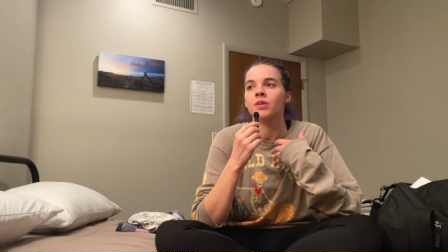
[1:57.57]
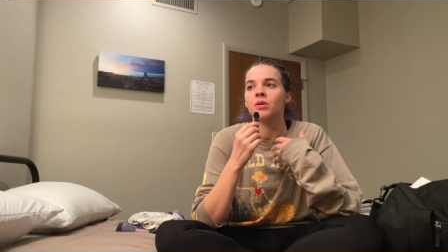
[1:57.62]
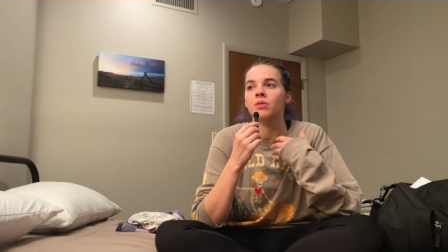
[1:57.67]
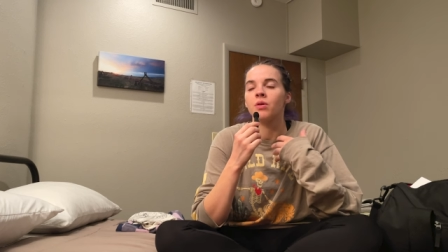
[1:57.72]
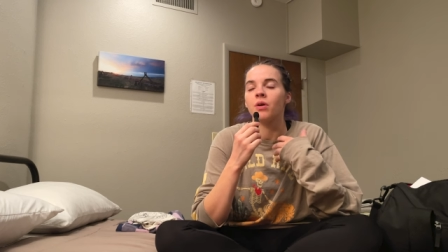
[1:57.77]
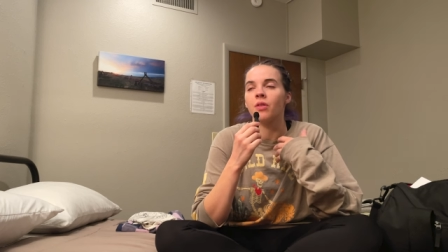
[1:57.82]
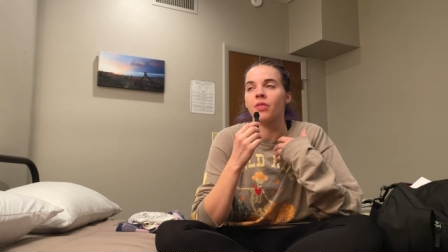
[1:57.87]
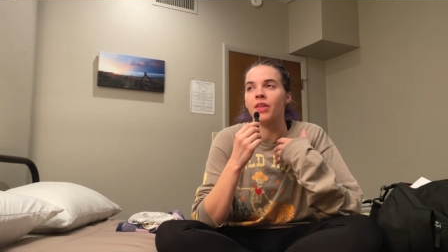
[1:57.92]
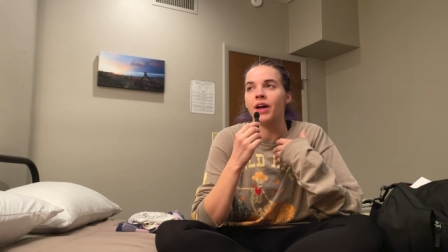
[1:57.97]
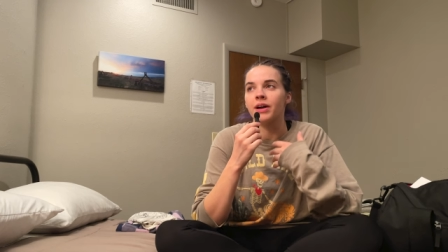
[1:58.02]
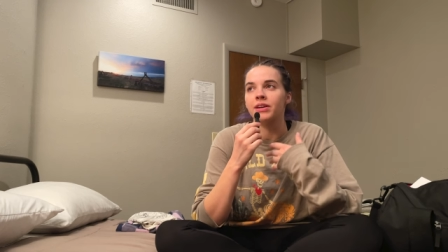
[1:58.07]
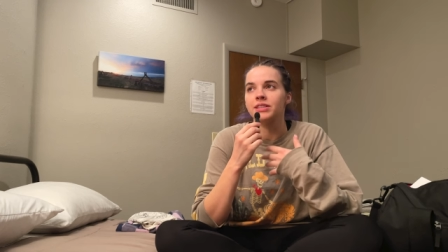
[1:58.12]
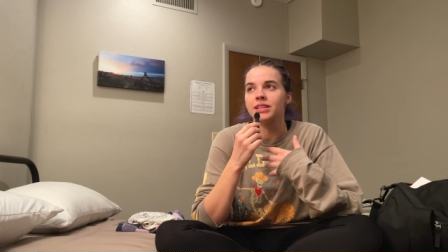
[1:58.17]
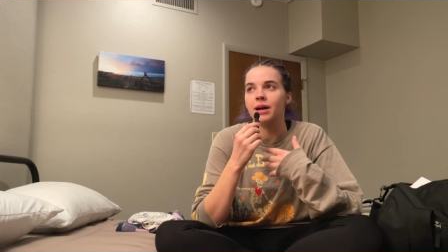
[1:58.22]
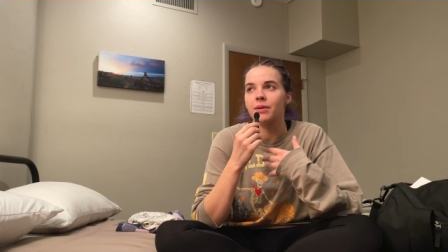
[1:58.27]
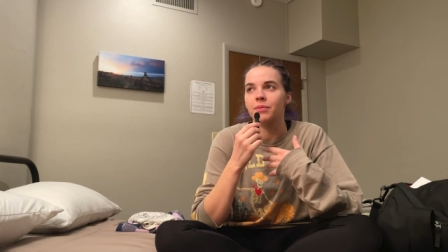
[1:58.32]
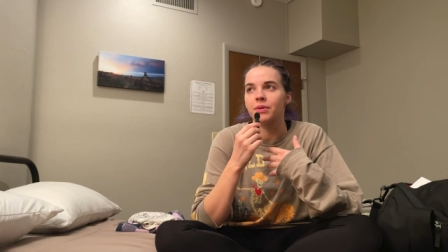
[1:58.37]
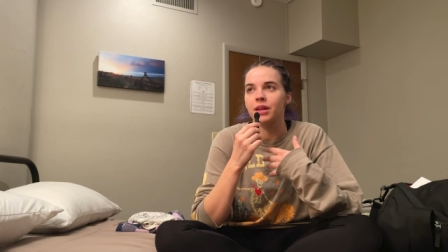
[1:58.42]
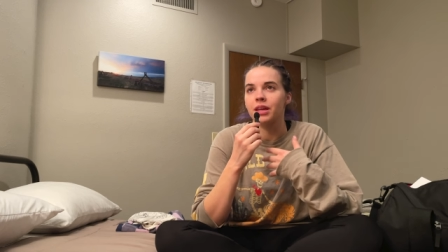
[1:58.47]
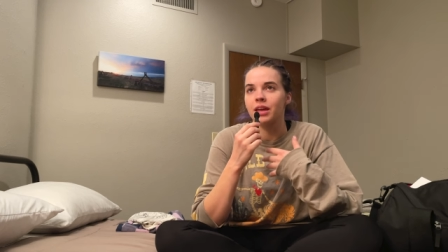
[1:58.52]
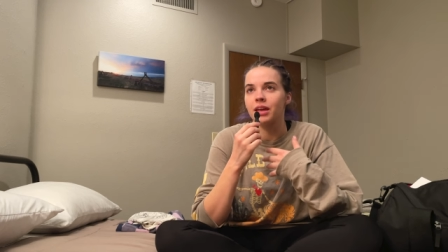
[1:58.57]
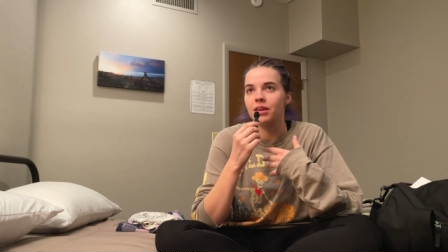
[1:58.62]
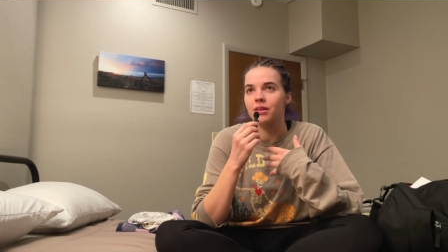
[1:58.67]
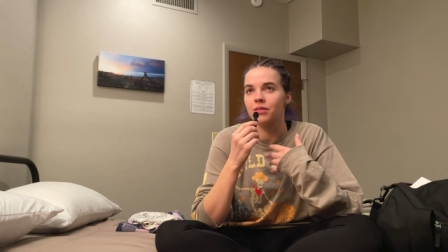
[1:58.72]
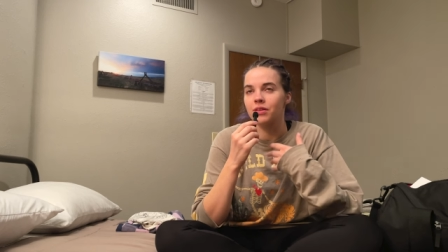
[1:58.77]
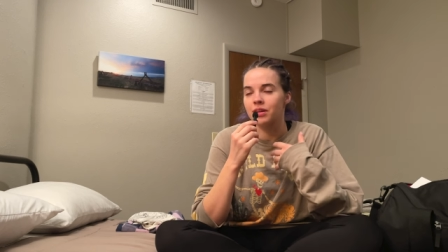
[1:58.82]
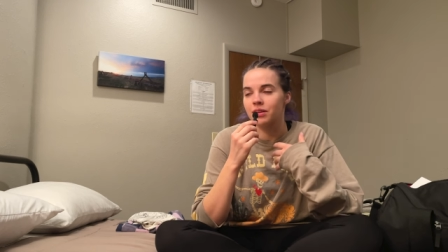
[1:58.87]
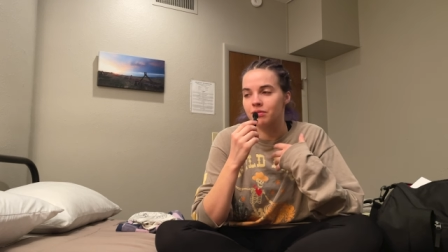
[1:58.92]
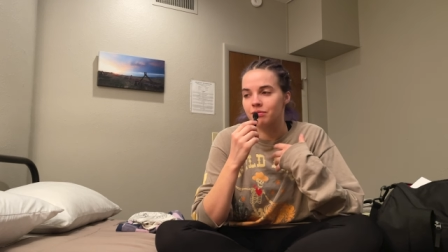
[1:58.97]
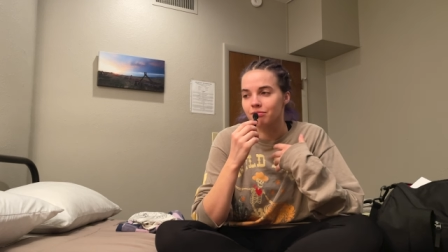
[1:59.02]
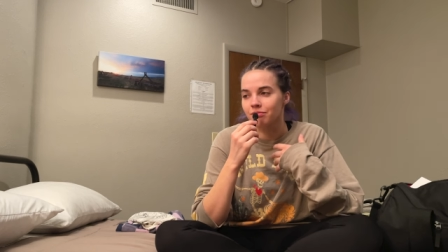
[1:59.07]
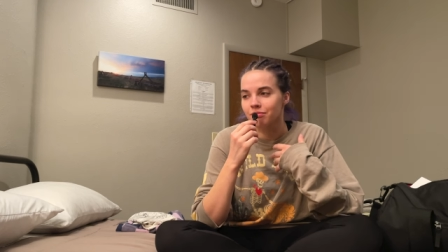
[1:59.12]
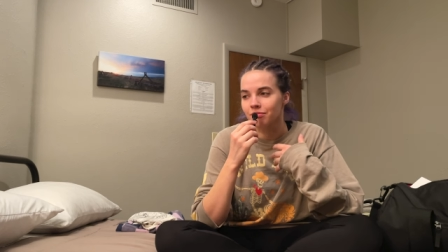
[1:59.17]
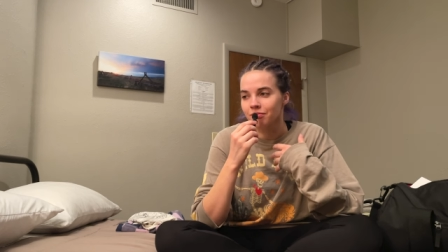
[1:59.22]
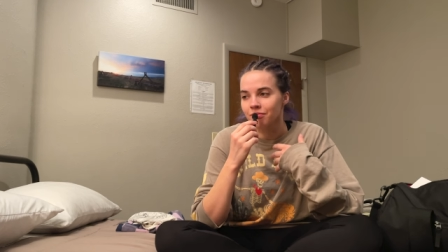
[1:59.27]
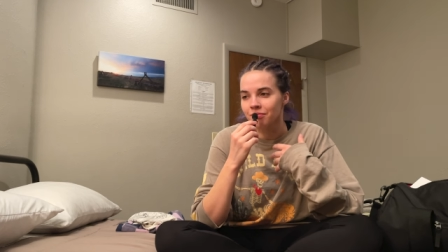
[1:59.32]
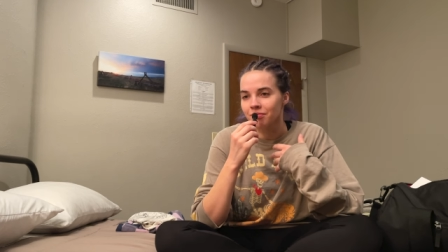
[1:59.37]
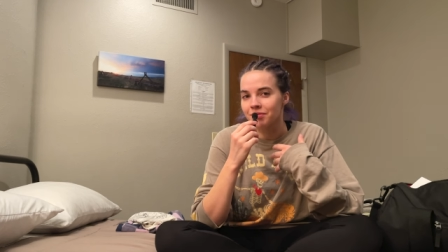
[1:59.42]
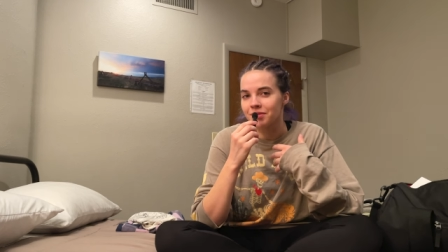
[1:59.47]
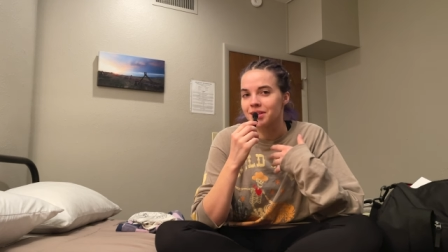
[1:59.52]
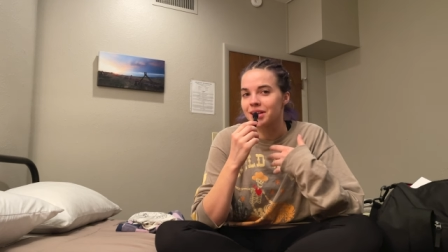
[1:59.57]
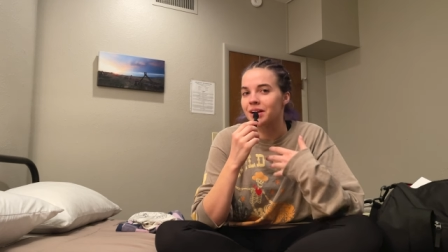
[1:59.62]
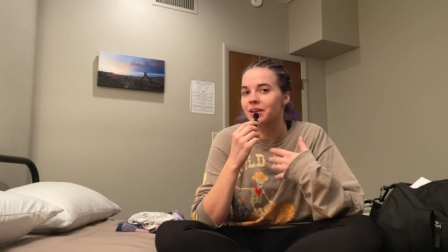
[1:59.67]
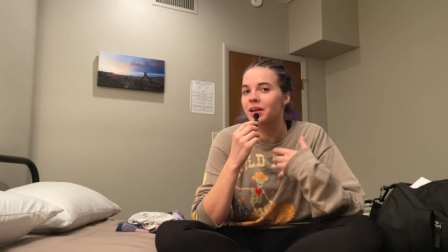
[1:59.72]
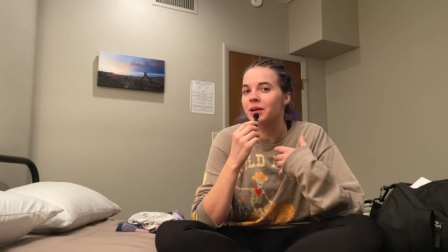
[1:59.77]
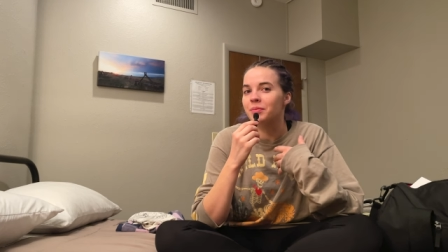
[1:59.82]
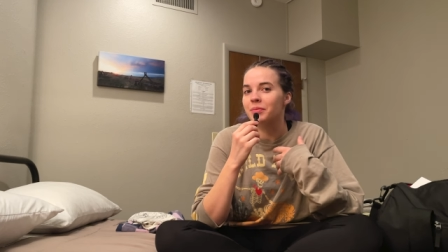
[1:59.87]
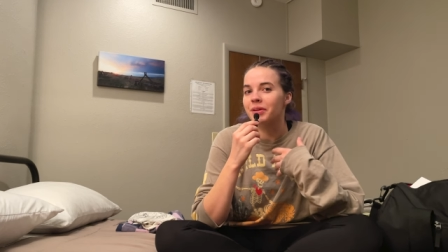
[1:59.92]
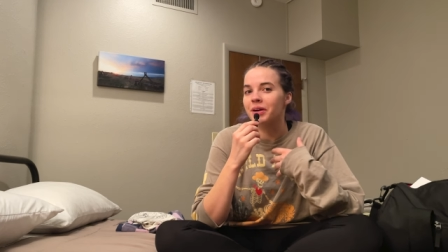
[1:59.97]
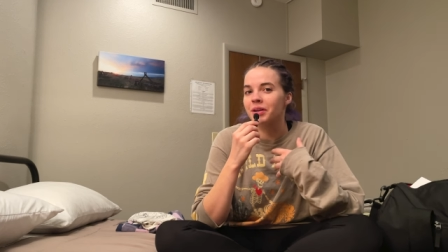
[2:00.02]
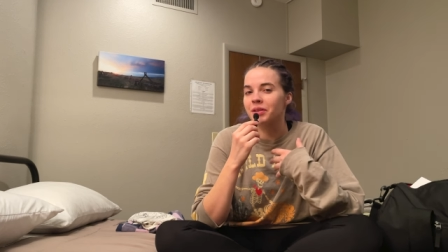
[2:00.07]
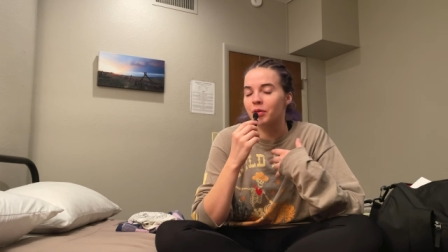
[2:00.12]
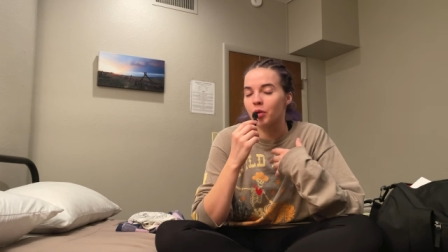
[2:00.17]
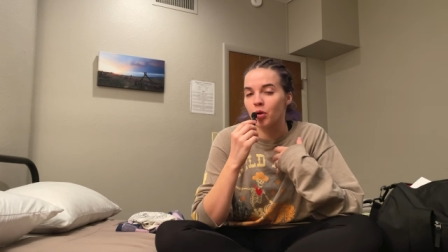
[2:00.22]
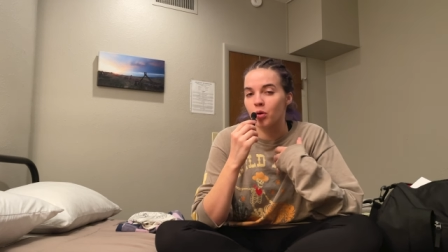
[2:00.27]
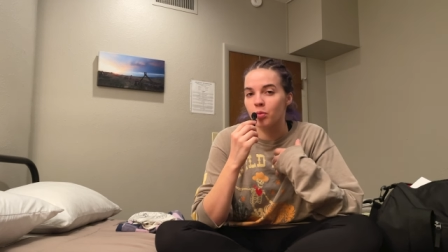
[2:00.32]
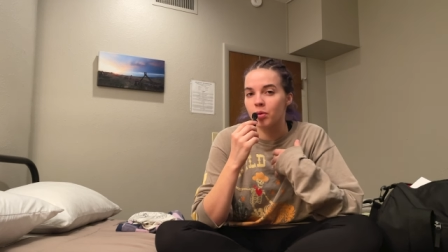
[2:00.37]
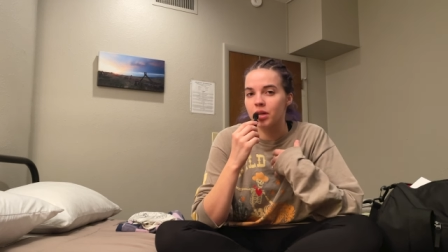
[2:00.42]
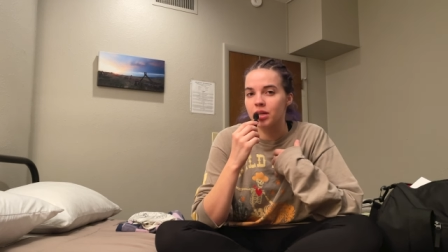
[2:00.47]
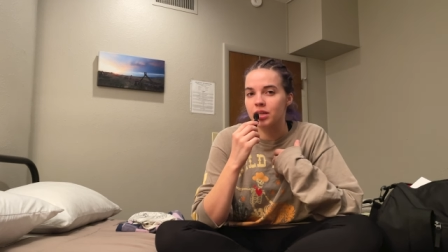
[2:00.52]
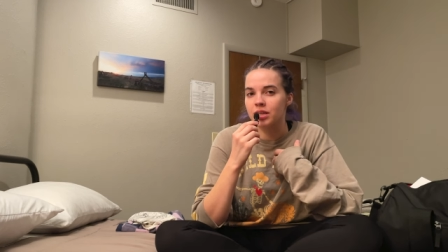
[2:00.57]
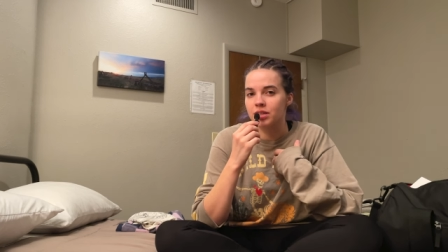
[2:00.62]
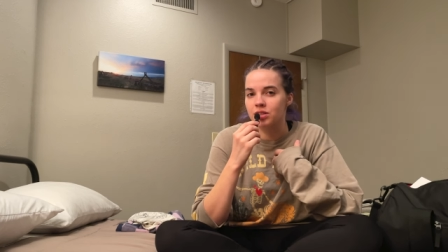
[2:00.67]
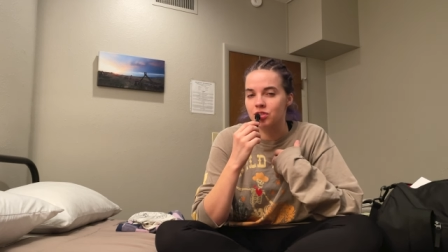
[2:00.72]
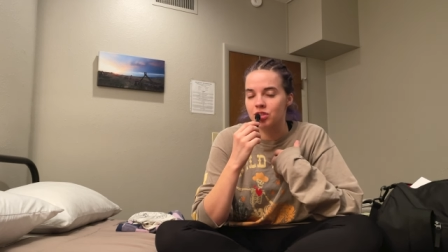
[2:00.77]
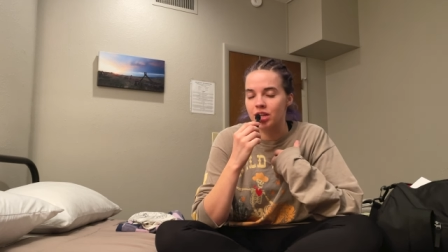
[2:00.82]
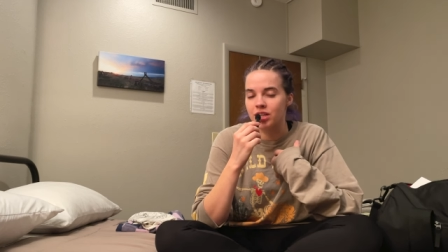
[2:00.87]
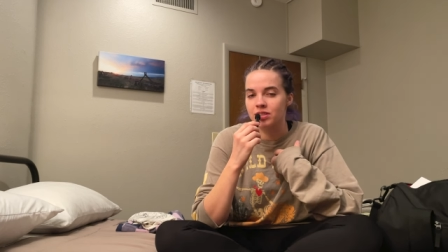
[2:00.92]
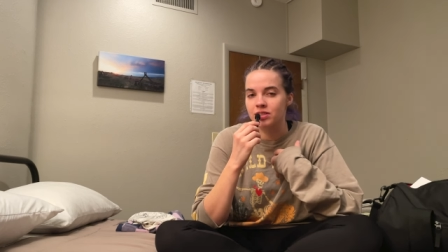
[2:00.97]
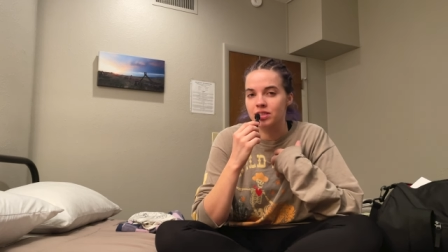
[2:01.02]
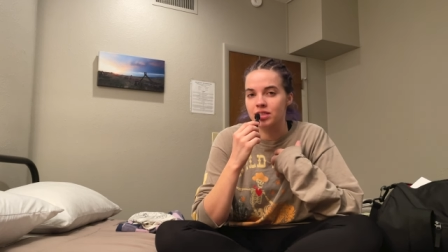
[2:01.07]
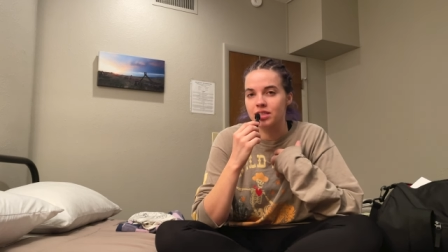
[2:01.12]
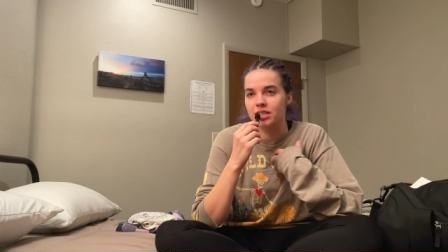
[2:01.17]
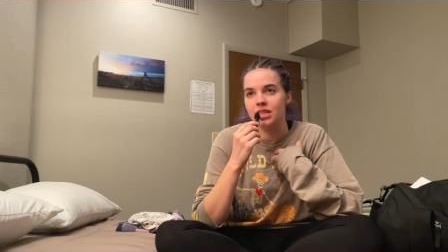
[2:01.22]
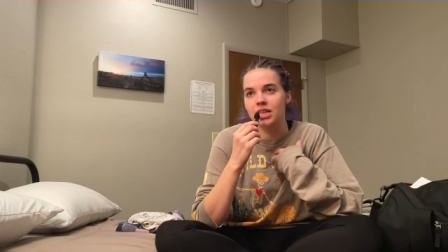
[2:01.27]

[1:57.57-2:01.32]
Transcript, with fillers: Well, that's happening. You can tell I'm a little bit congested